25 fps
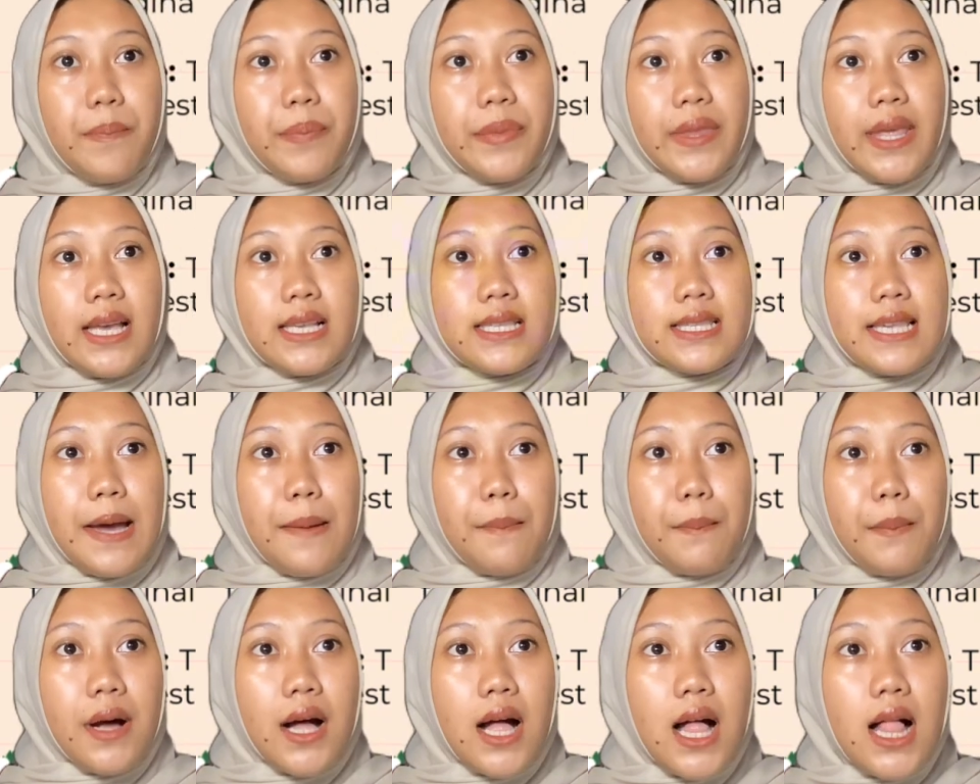
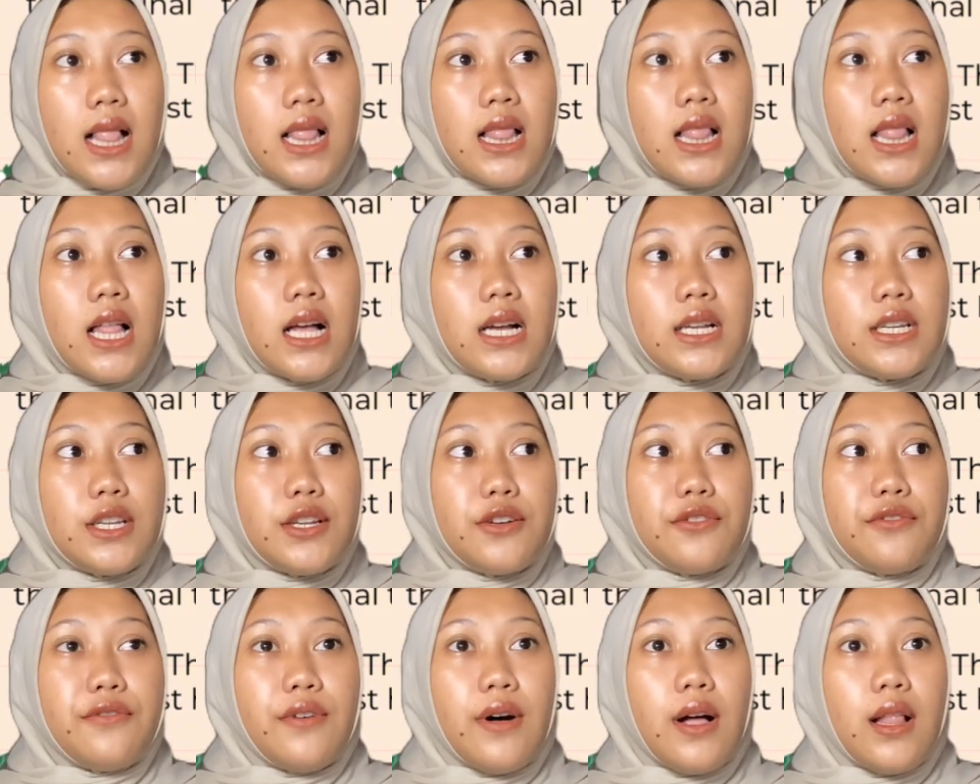Example, the
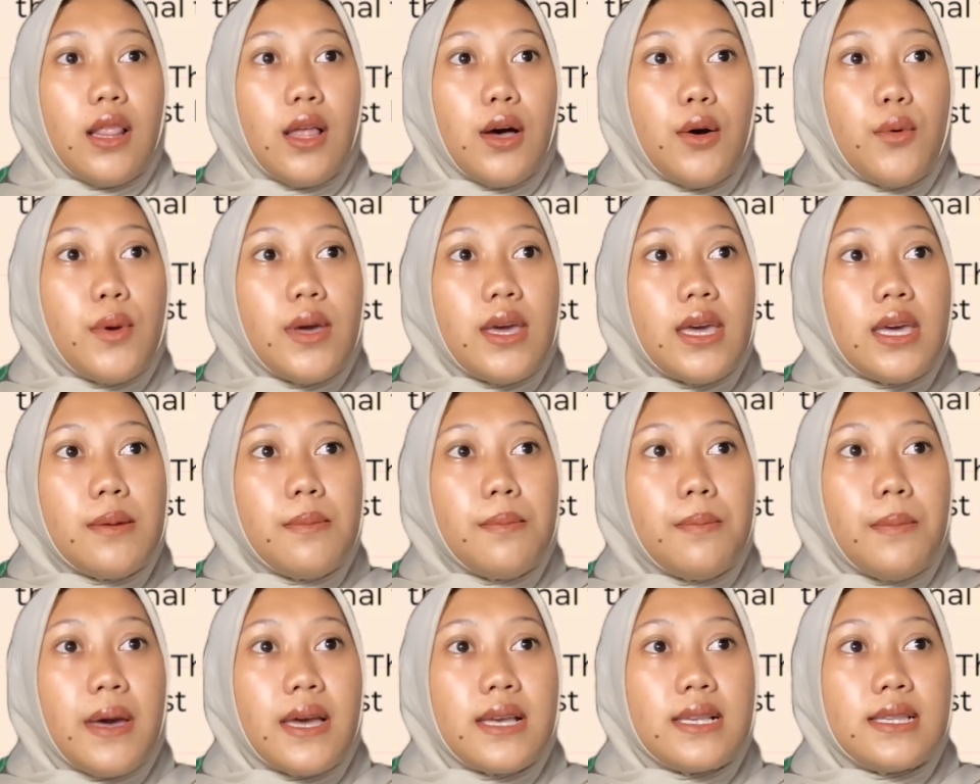
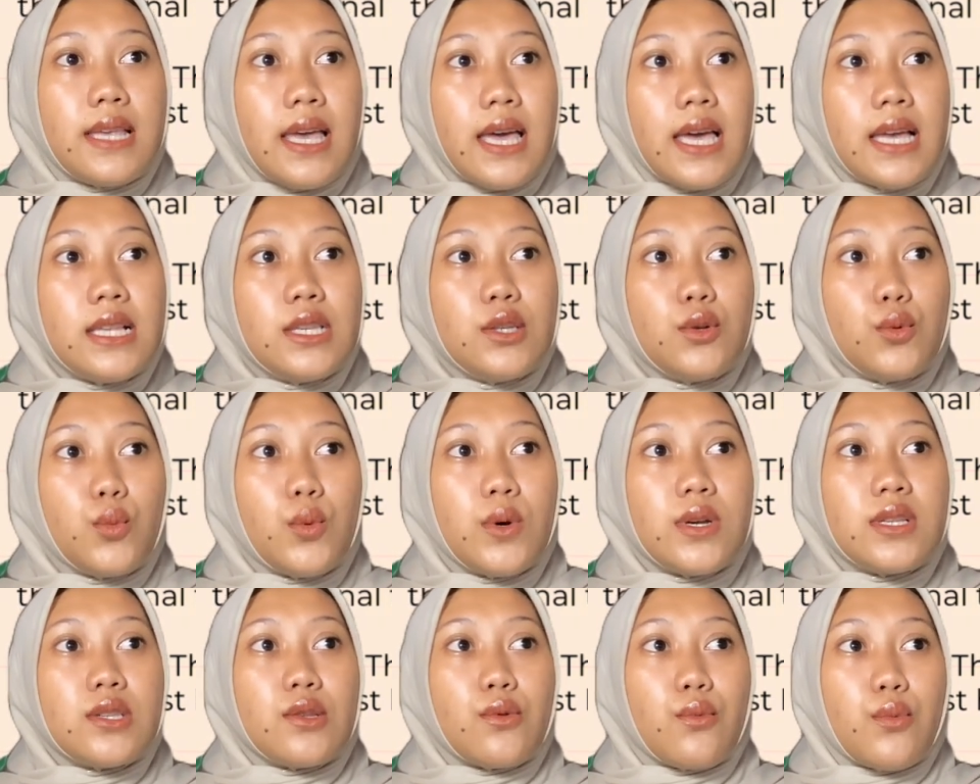following message
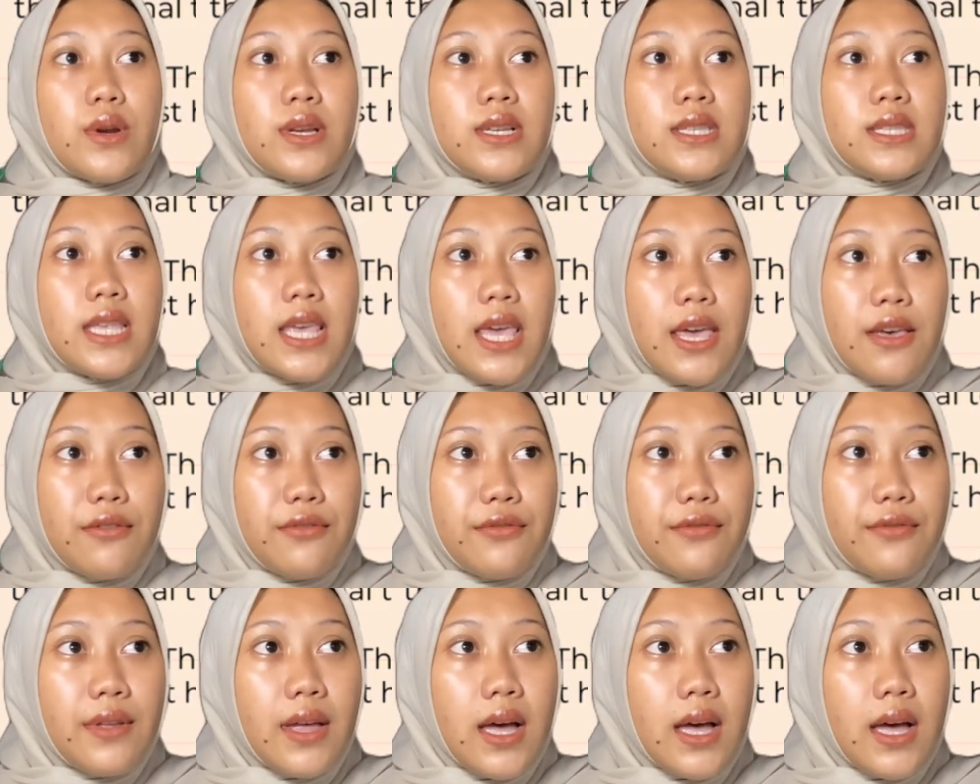was received.